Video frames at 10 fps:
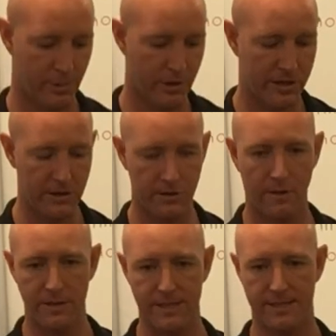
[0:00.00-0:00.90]
putting your
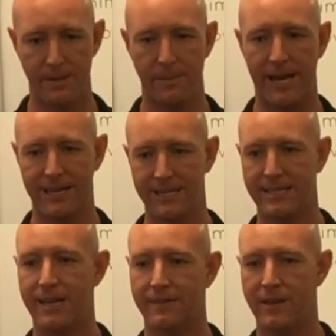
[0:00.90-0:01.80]
nervous system back in a
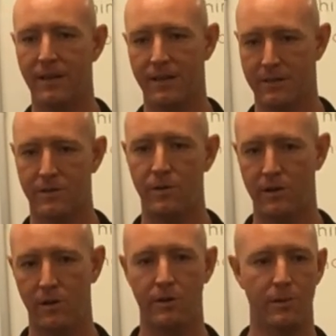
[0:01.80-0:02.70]
state of healing is going
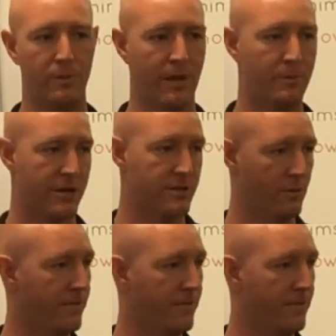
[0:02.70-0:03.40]
to lower your blood pressure.